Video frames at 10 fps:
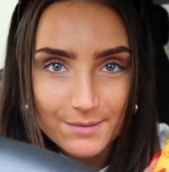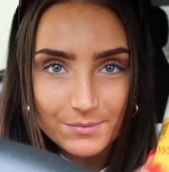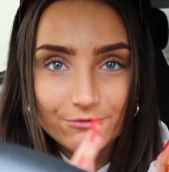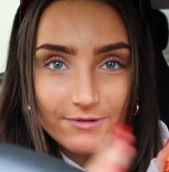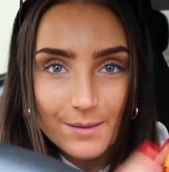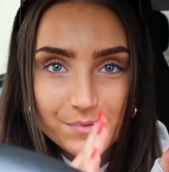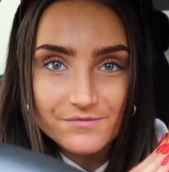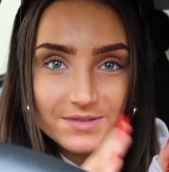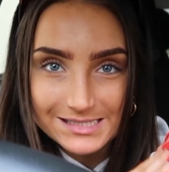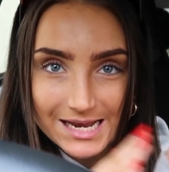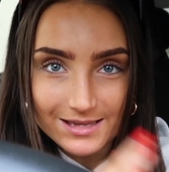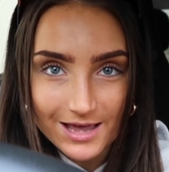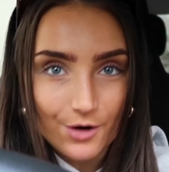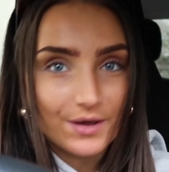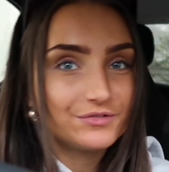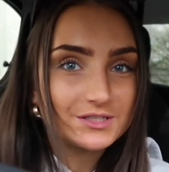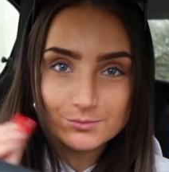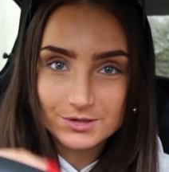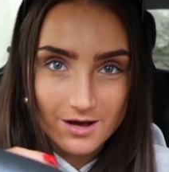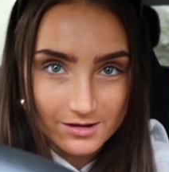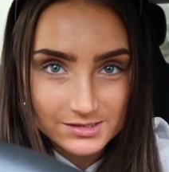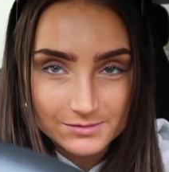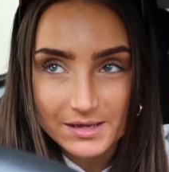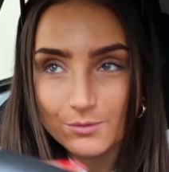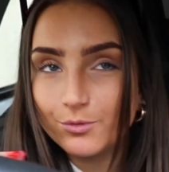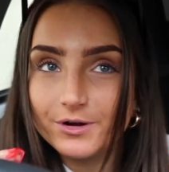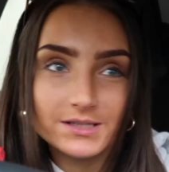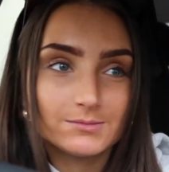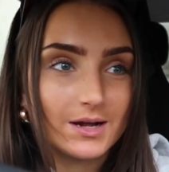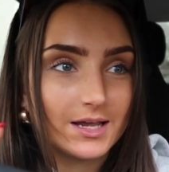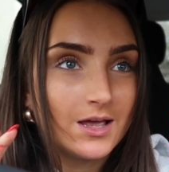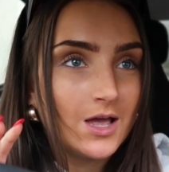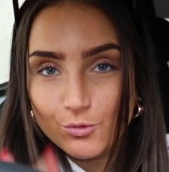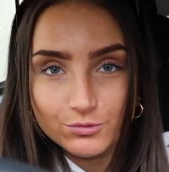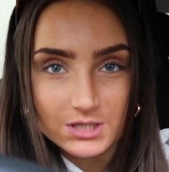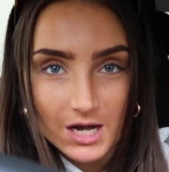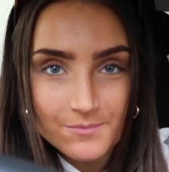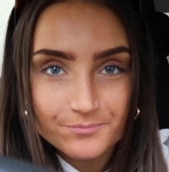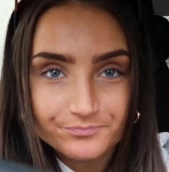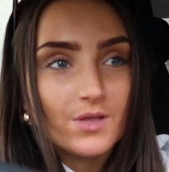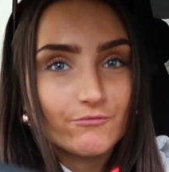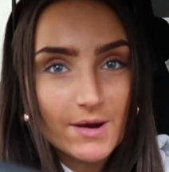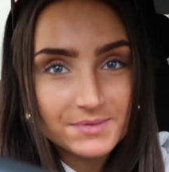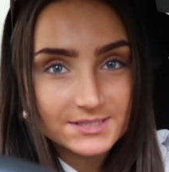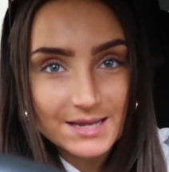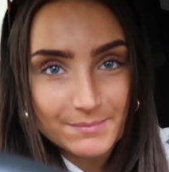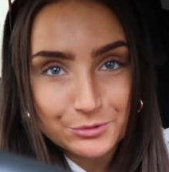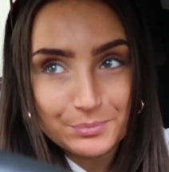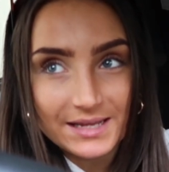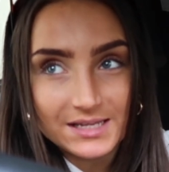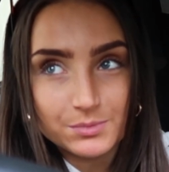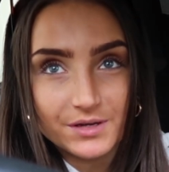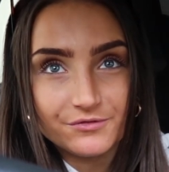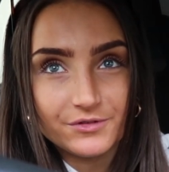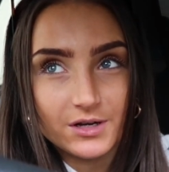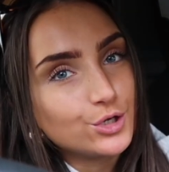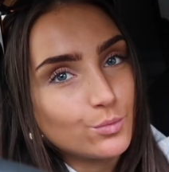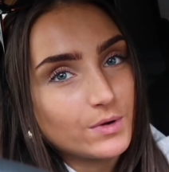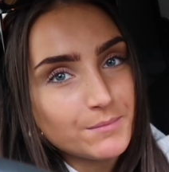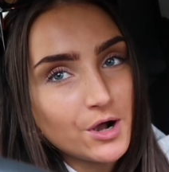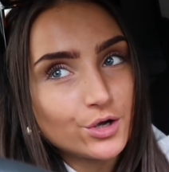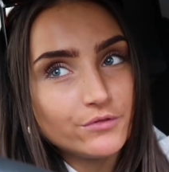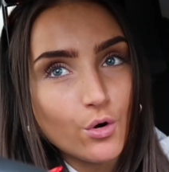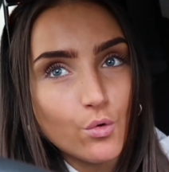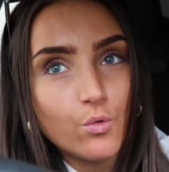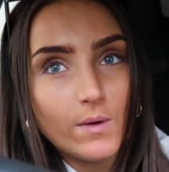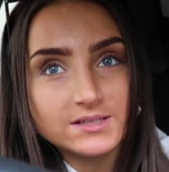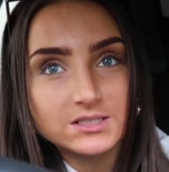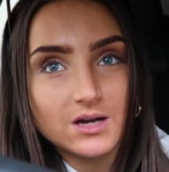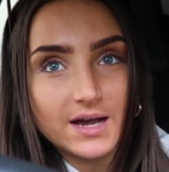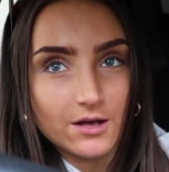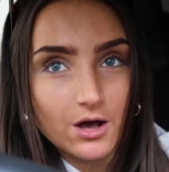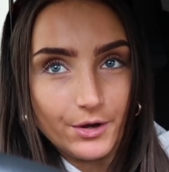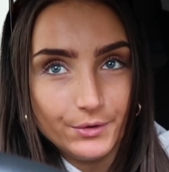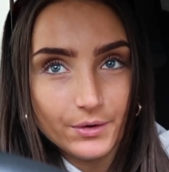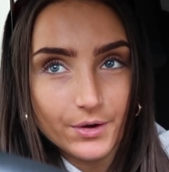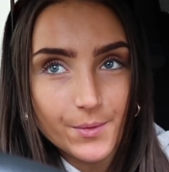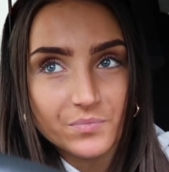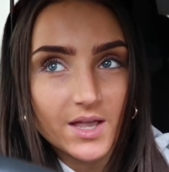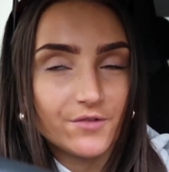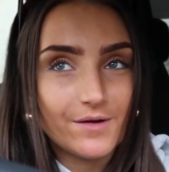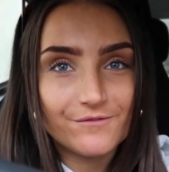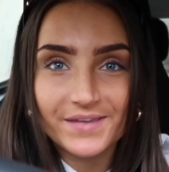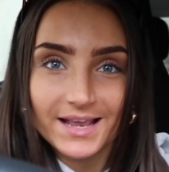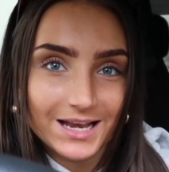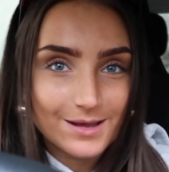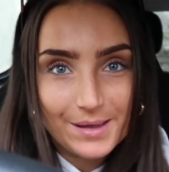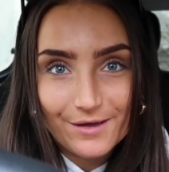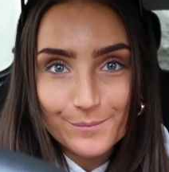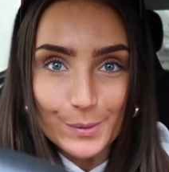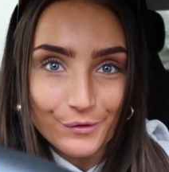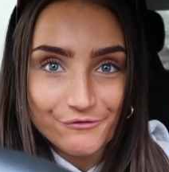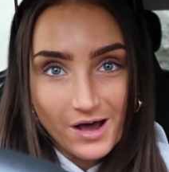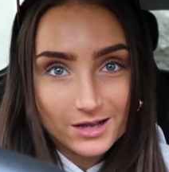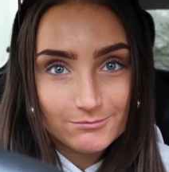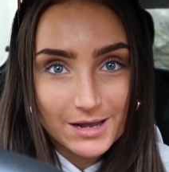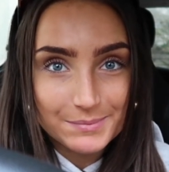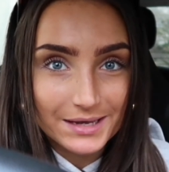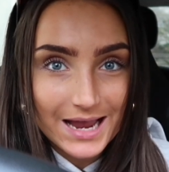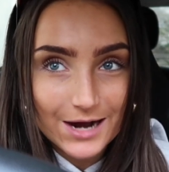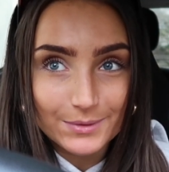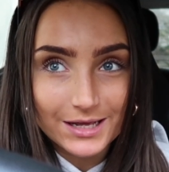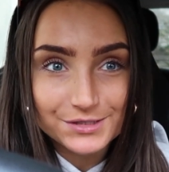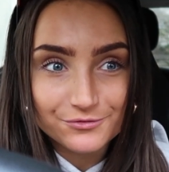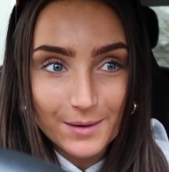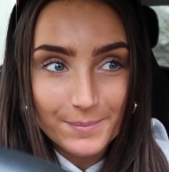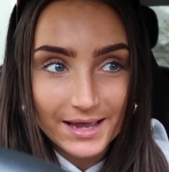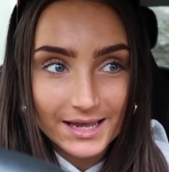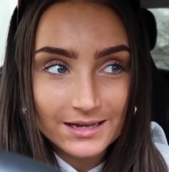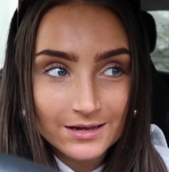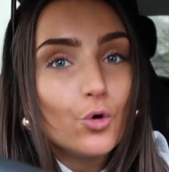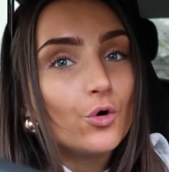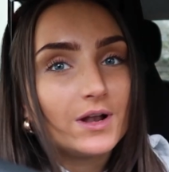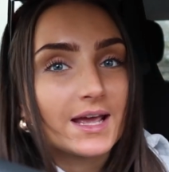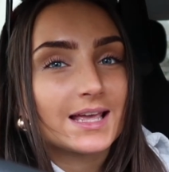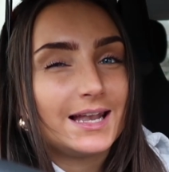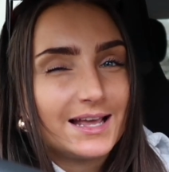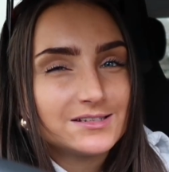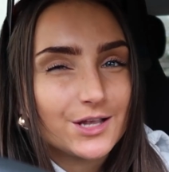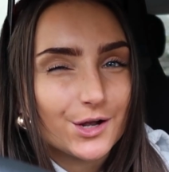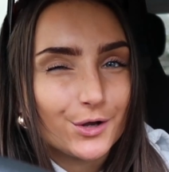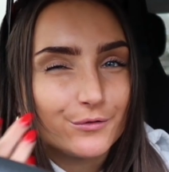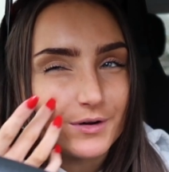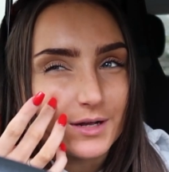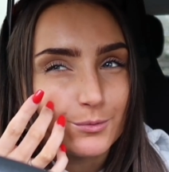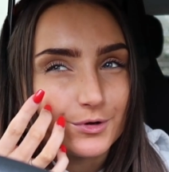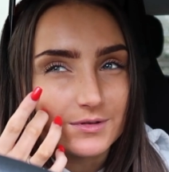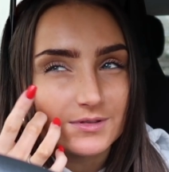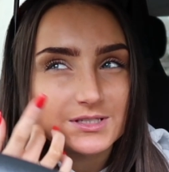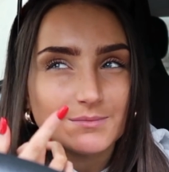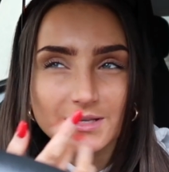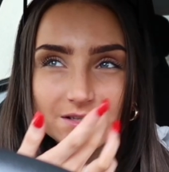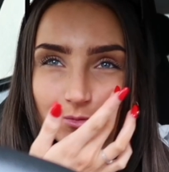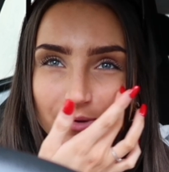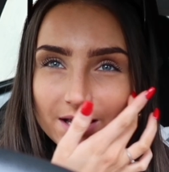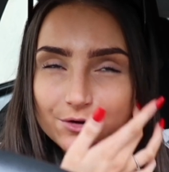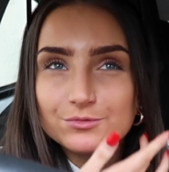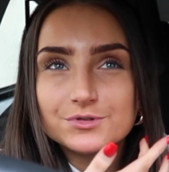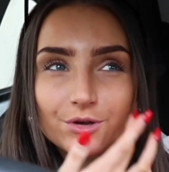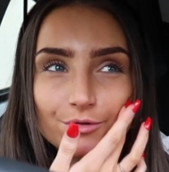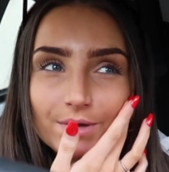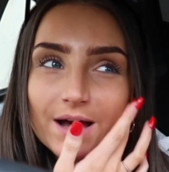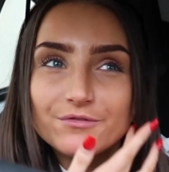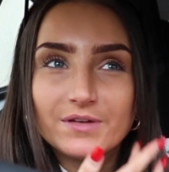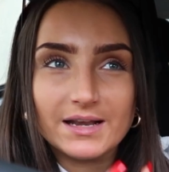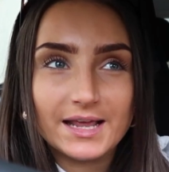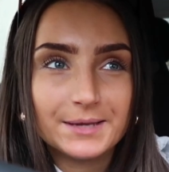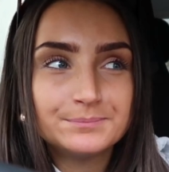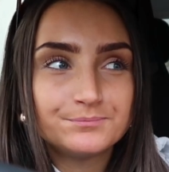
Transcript: am a wrap of the day girl. If someone asks me what is my order, wrap the day meal please with, when I'm hungover, always a Diet Coke. If I'm feeling a bit more fun, maybe a caramel ice frappe, or like less hungover and I want something sweet and also caffeiney.